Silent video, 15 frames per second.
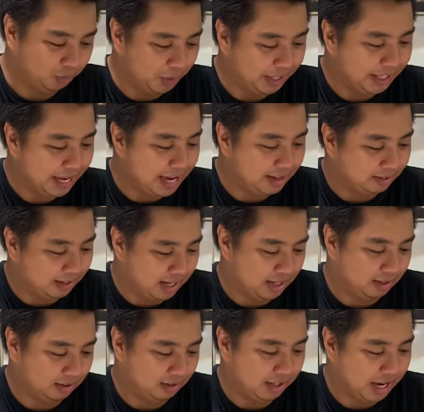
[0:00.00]
twenty
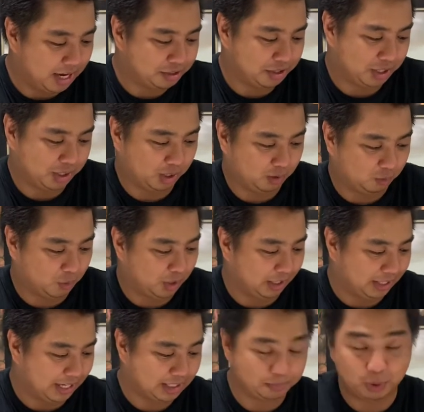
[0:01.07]
eighteen Diageo Reserve World
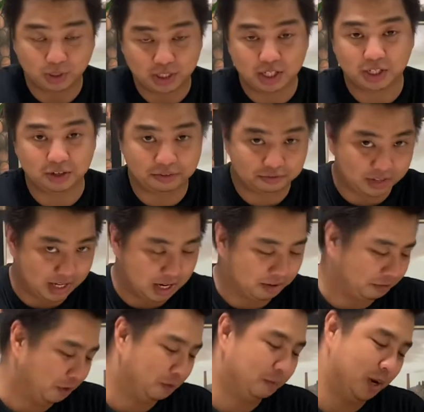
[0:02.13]
Class Bartender of the Year
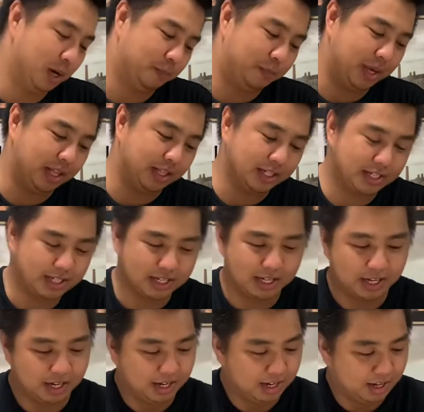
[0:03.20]
for Philippines.
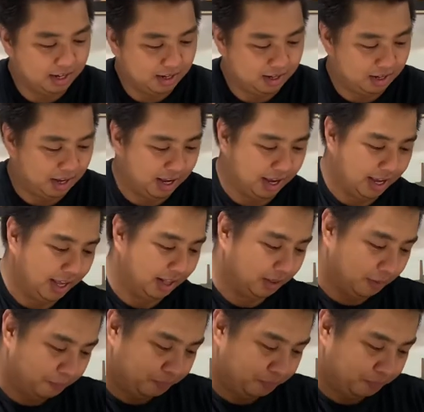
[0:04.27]
And